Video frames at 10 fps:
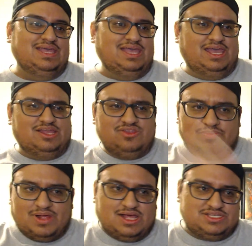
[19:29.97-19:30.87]
And I do
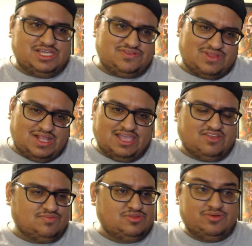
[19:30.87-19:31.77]
apologize for the lack
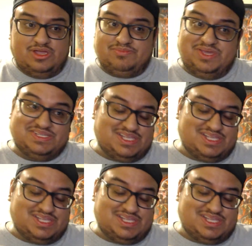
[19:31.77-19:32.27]
of Blu-ray updates.